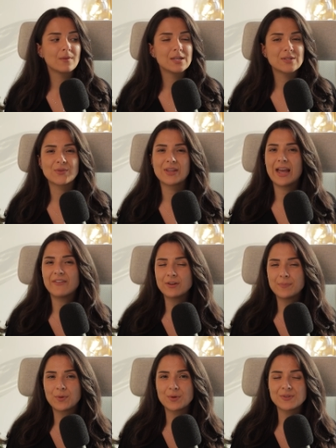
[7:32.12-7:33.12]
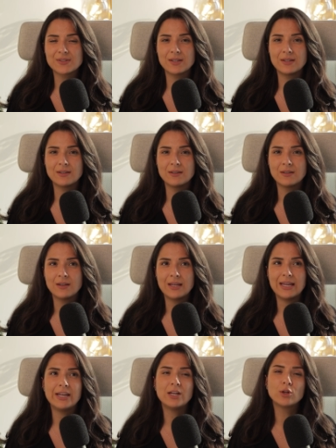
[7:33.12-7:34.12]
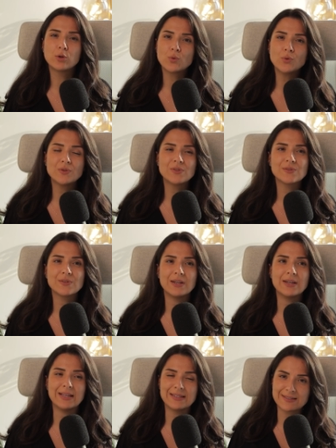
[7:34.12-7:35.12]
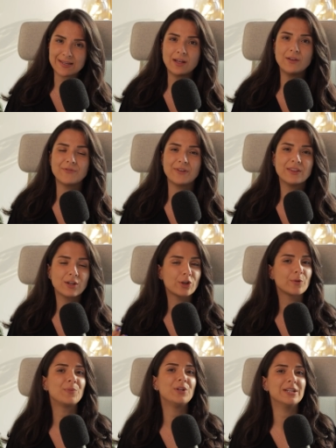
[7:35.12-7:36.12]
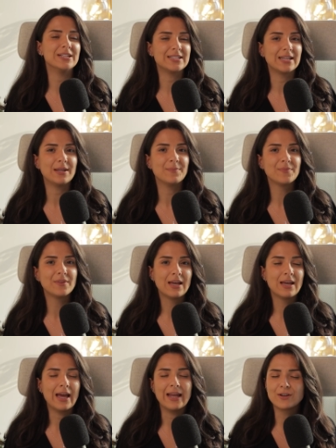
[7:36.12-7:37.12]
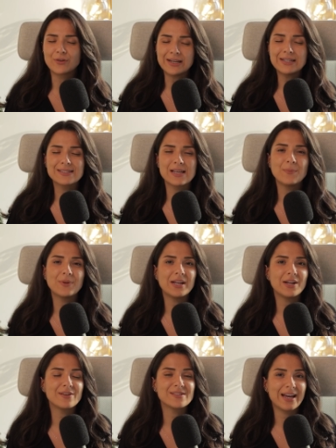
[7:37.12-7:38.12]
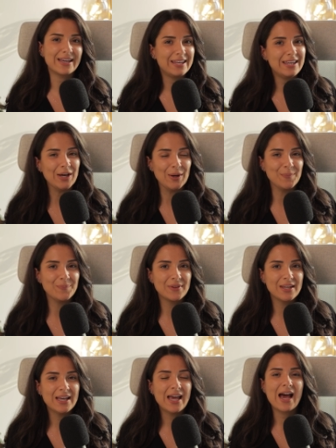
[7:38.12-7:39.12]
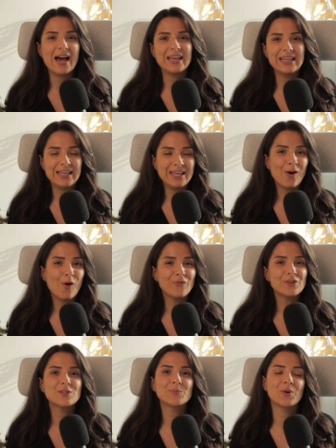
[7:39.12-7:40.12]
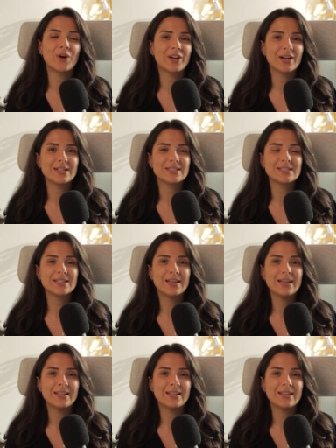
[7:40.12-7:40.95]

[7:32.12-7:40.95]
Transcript: So the every person includes itself in the community. And a great example here is IKEA. IKEA offers products